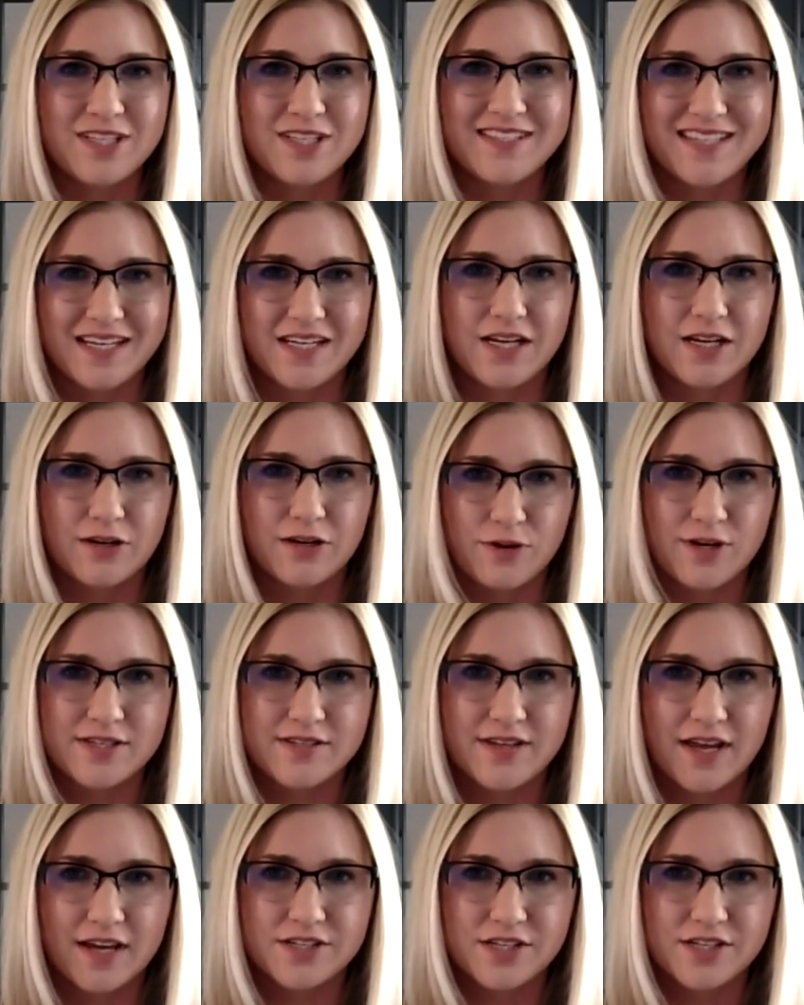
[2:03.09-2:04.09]
if we did hit a
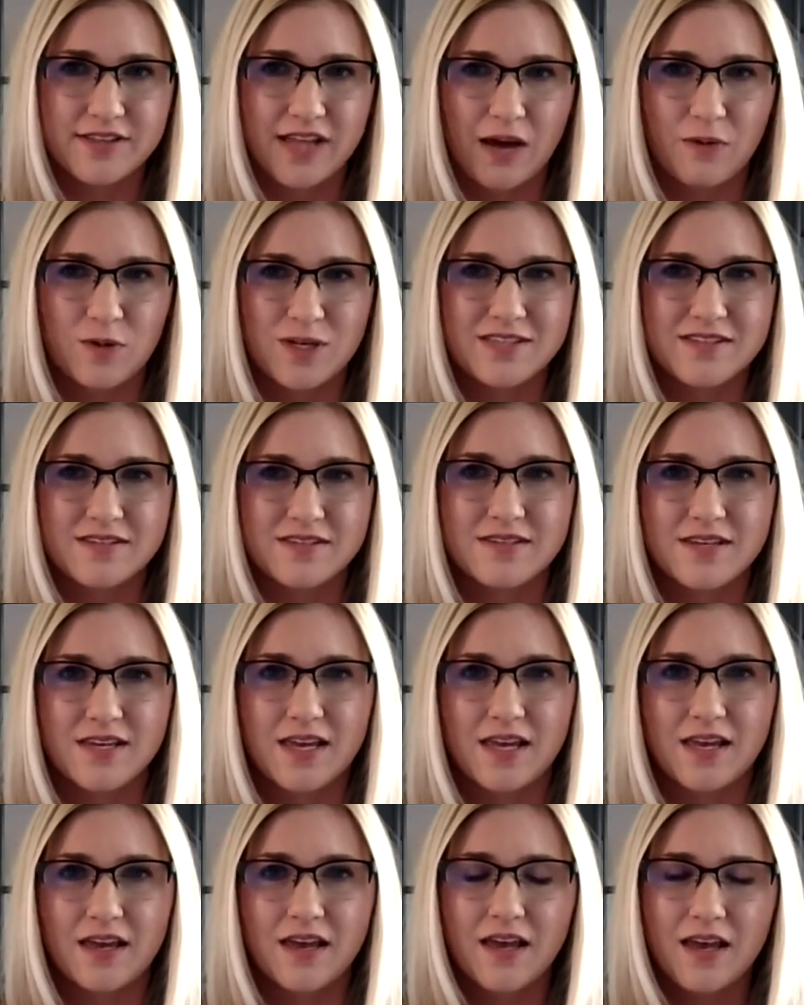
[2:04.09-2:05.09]
recession that we'd
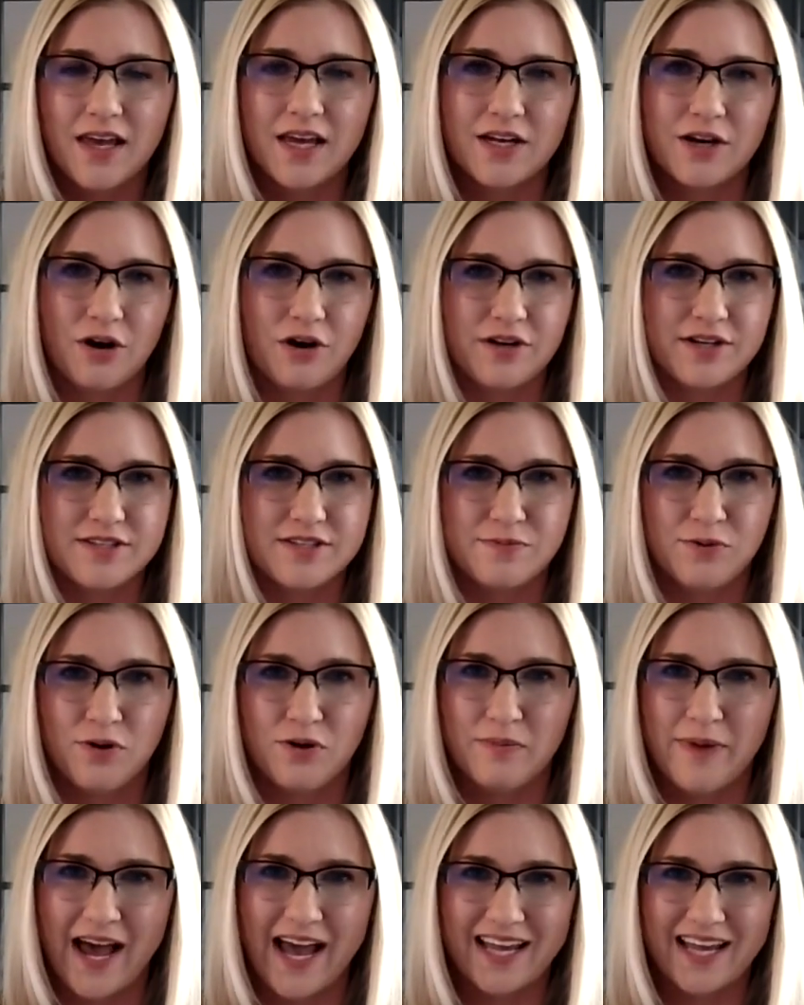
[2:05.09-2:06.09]
see an earnings
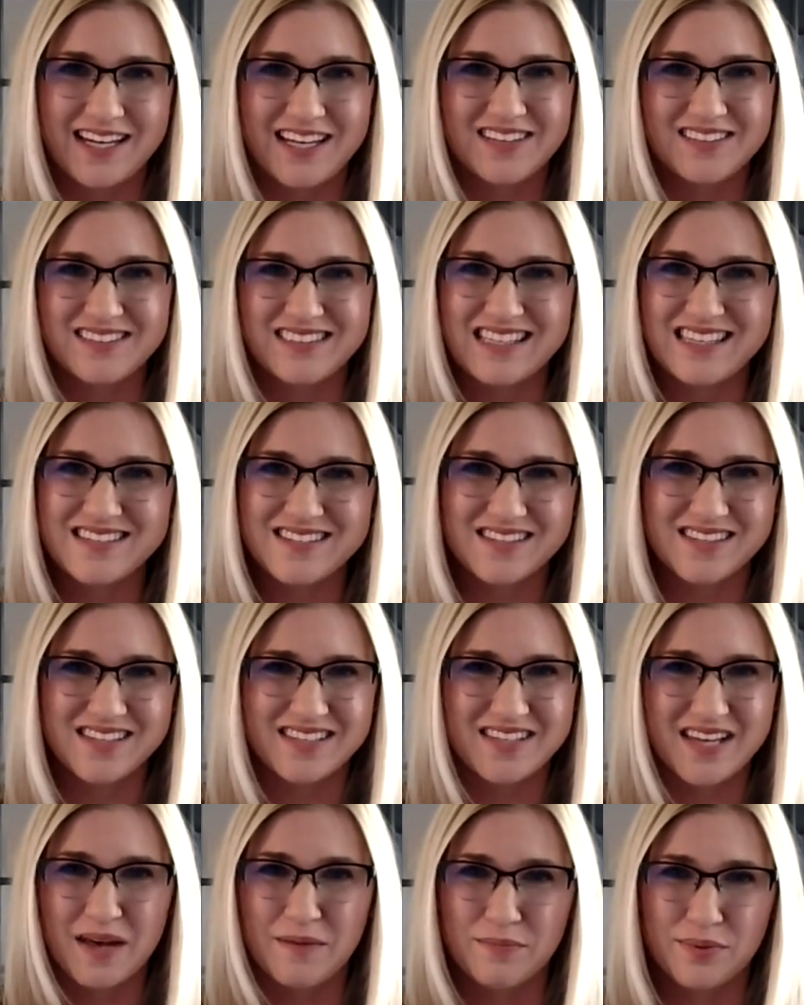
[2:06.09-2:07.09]
pullback in at least
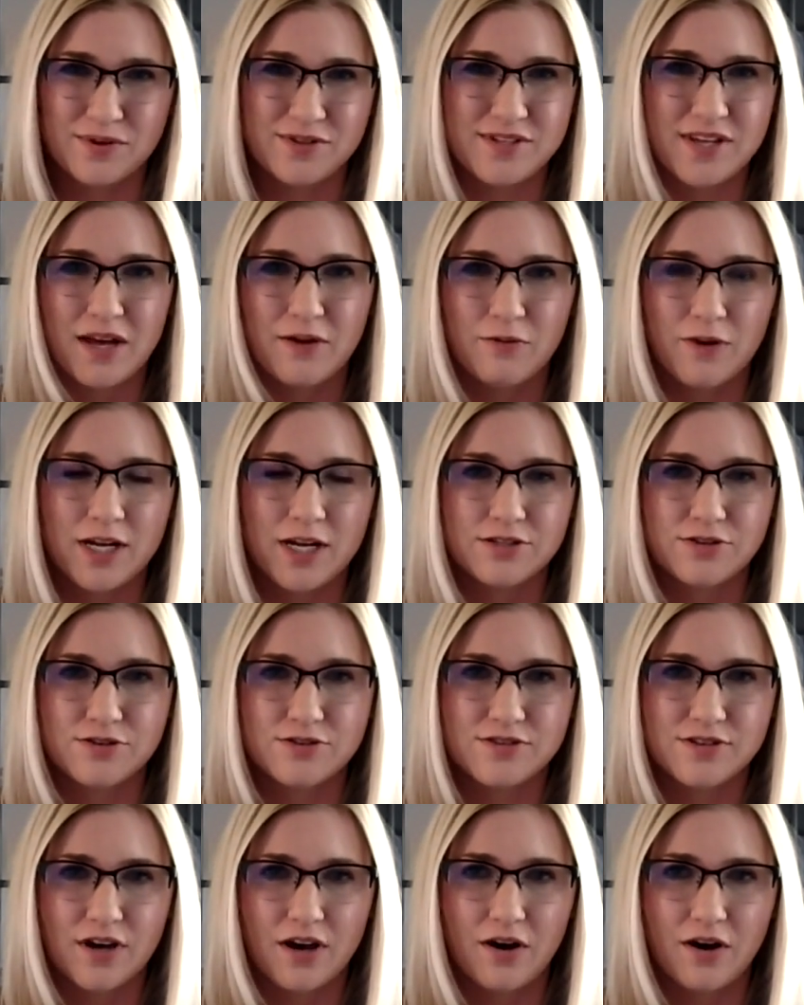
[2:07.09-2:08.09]
the 10% range
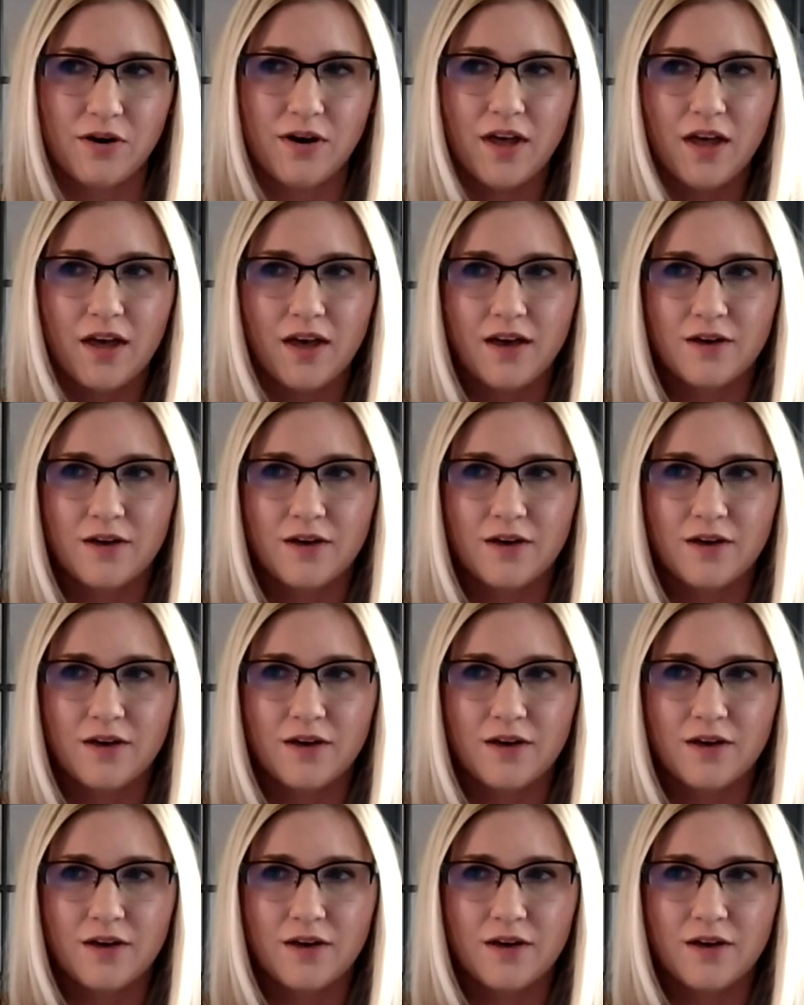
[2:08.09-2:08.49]
or so.